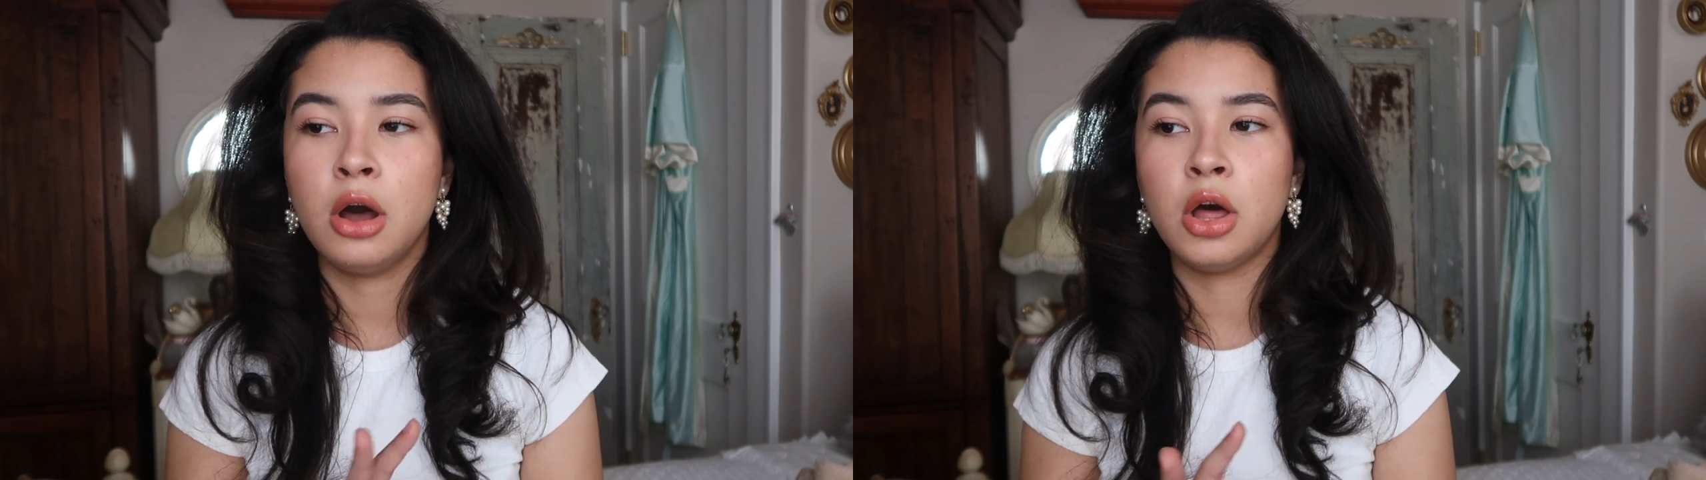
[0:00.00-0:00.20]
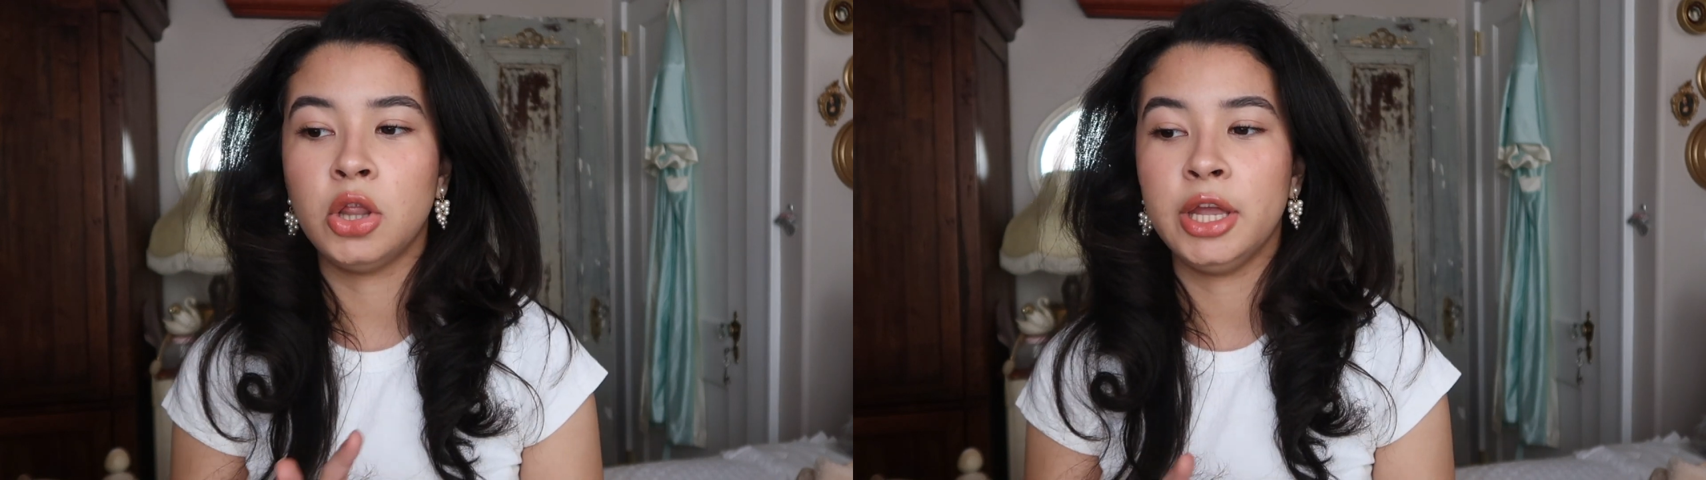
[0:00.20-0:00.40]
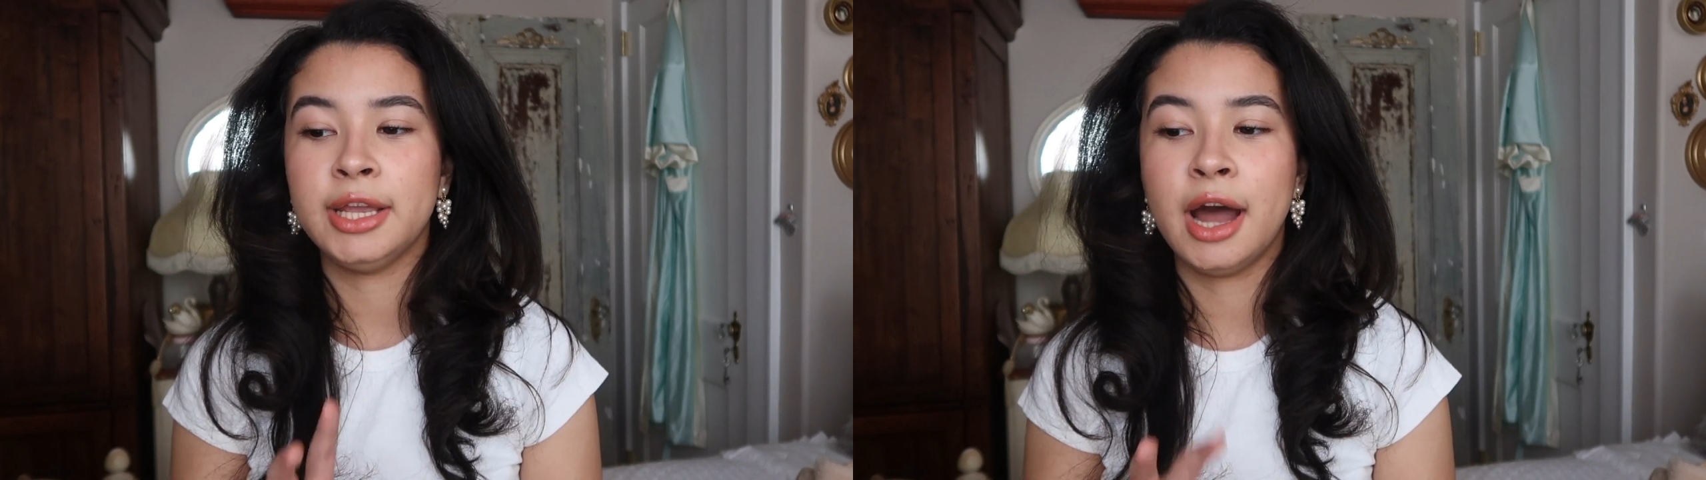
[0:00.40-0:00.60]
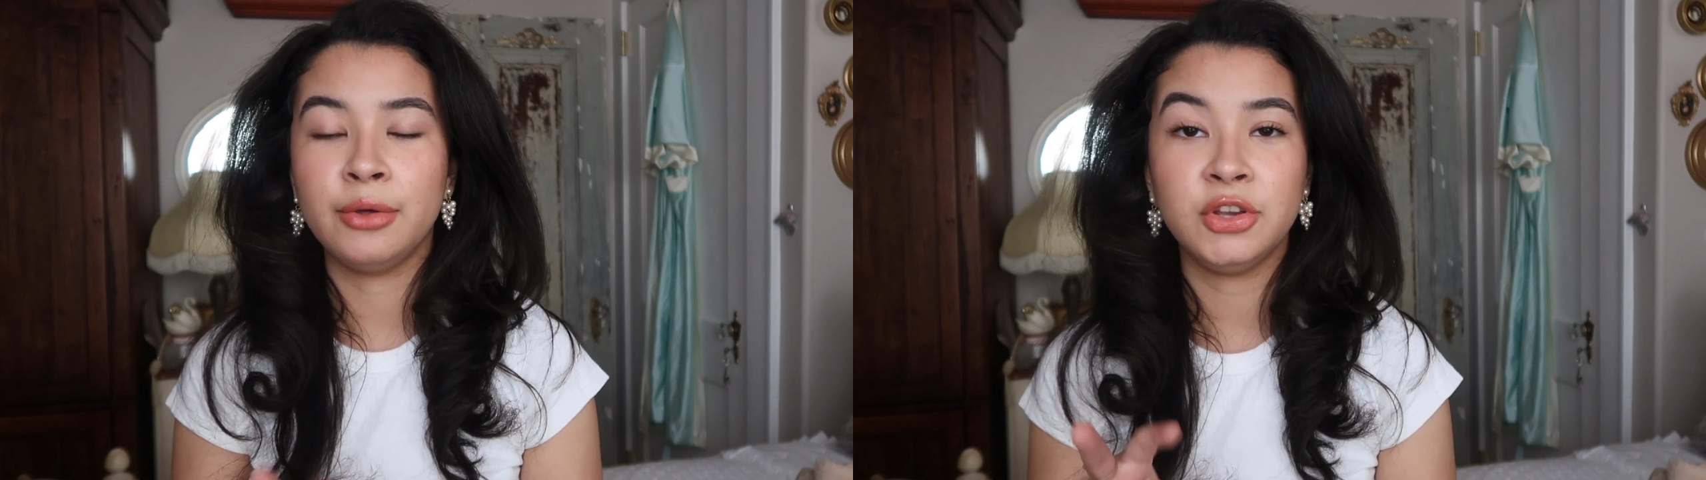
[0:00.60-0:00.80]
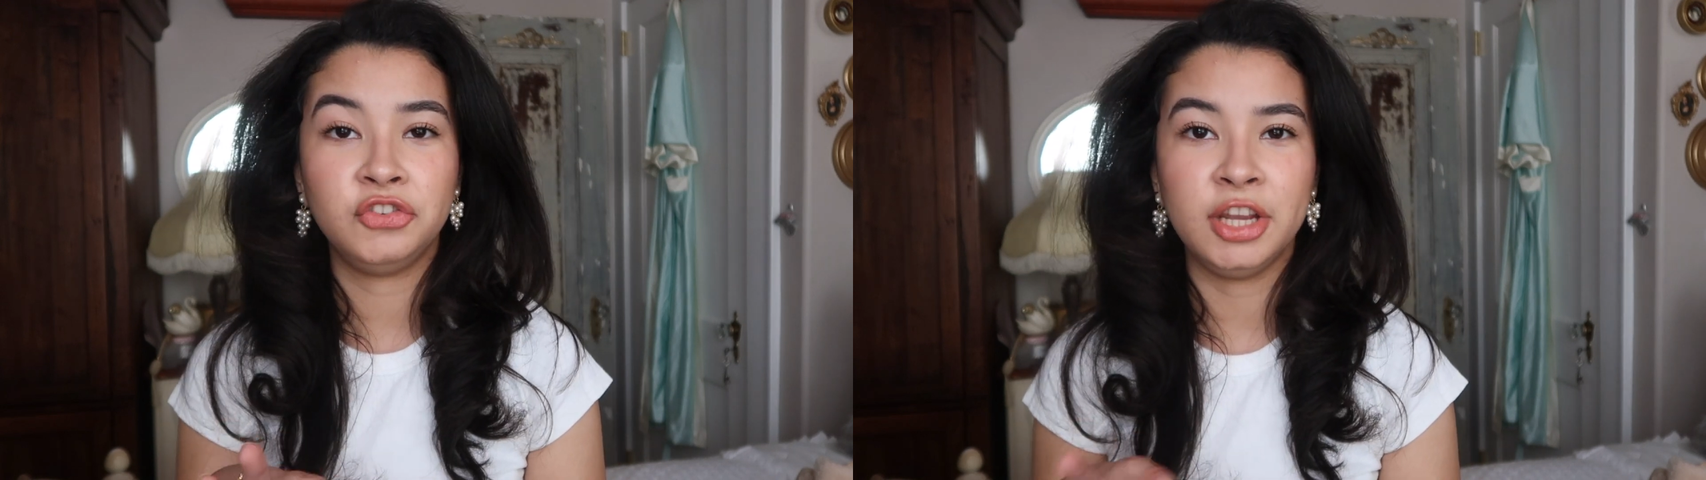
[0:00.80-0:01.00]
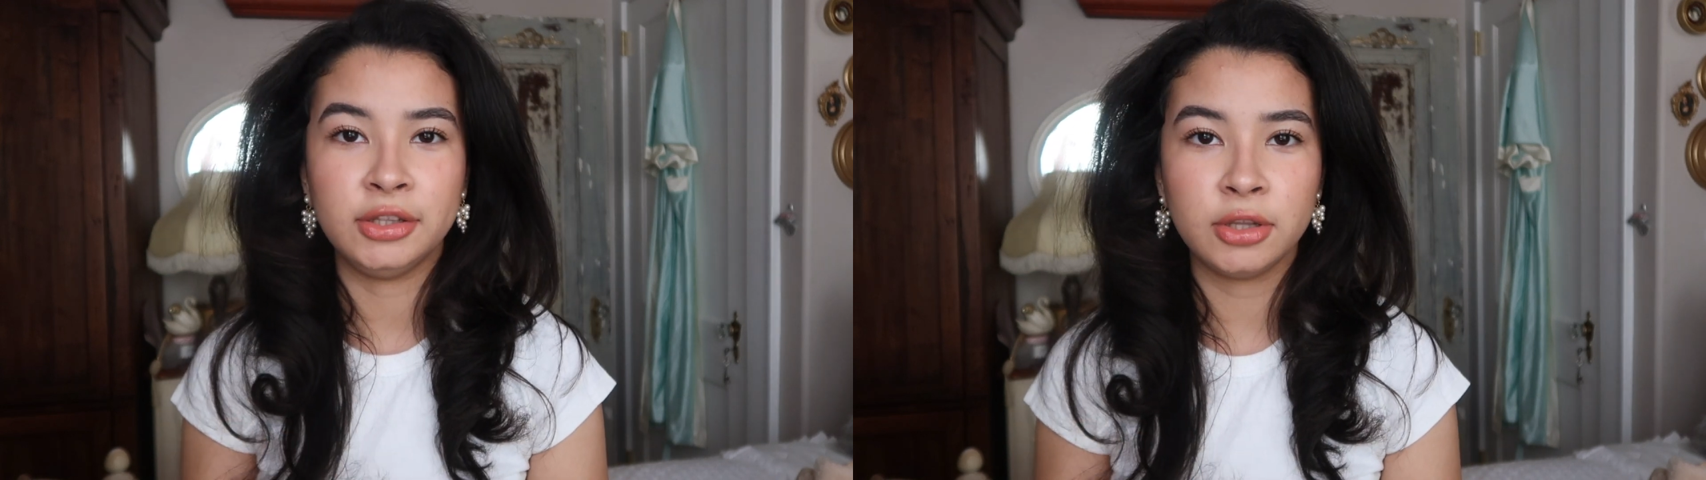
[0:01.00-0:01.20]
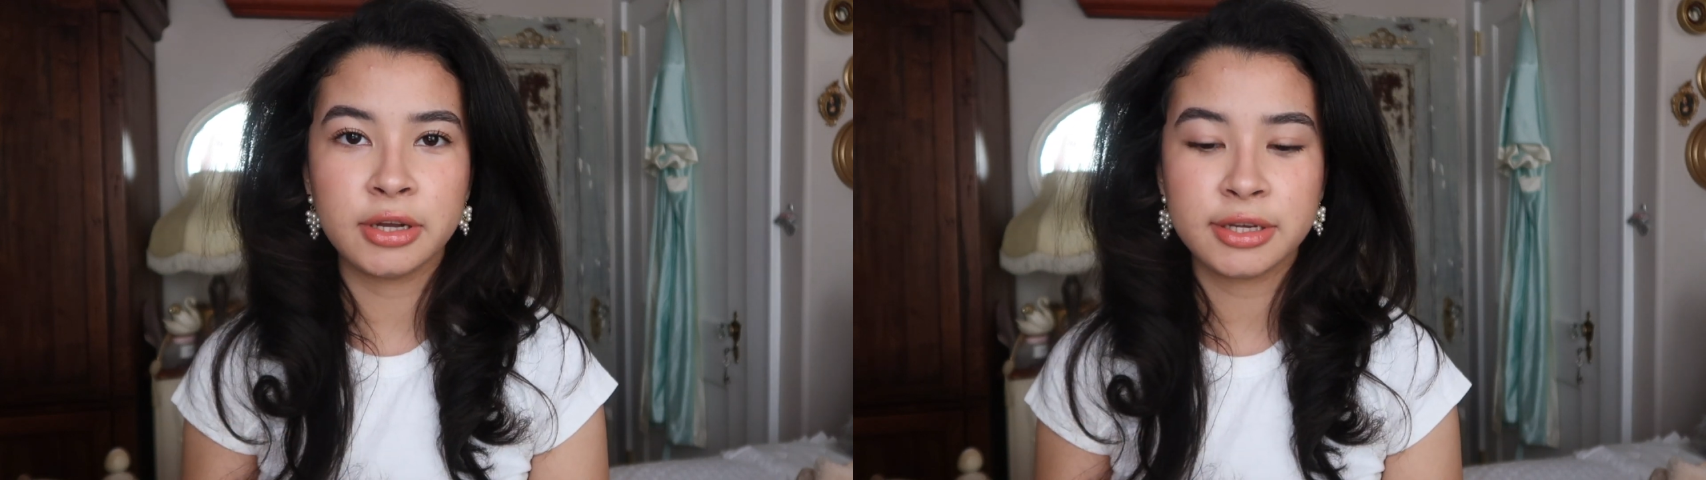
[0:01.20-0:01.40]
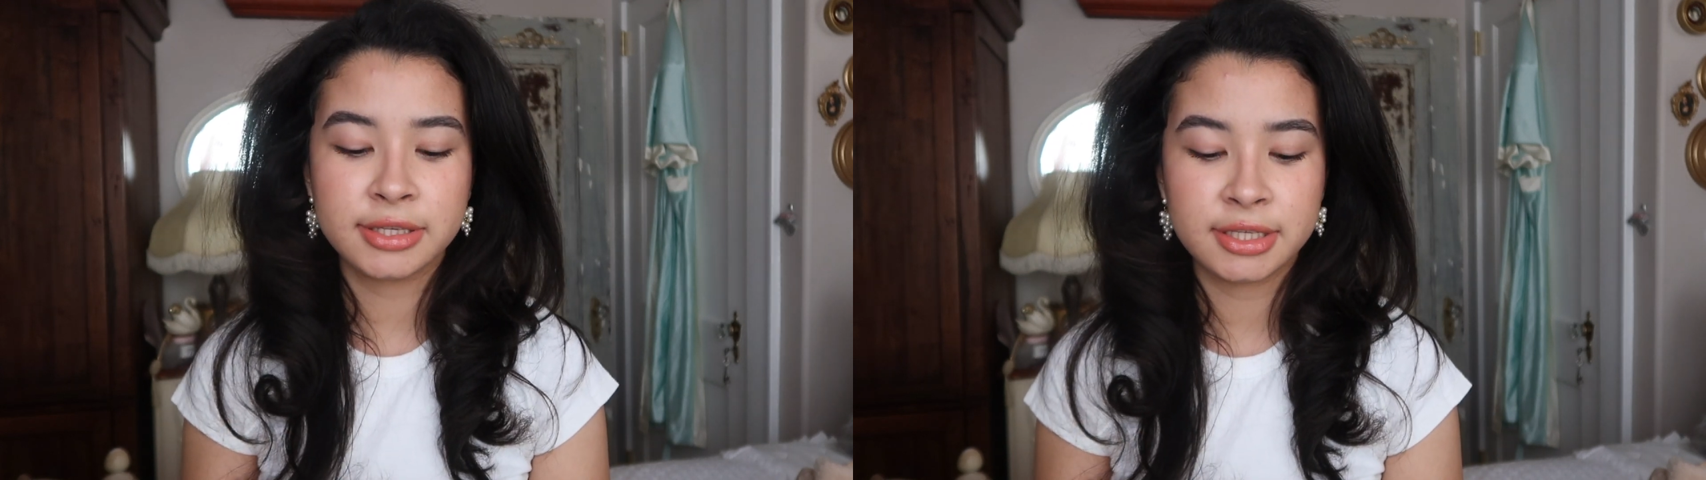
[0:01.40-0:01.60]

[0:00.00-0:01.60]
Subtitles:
on like how the shade looks,